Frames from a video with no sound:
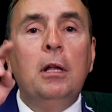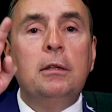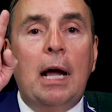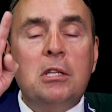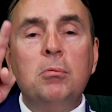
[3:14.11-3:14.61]

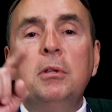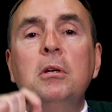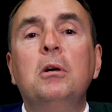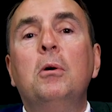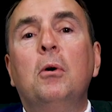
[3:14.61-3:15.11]
That's what the
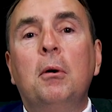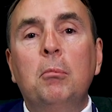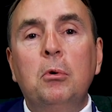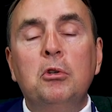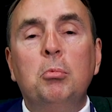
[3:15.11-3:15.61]
decorum
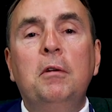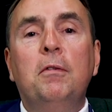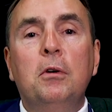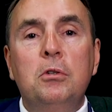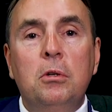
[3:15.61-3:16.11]
rules
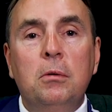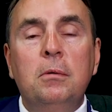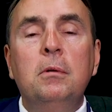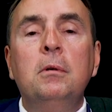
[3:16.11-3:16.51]
refer to.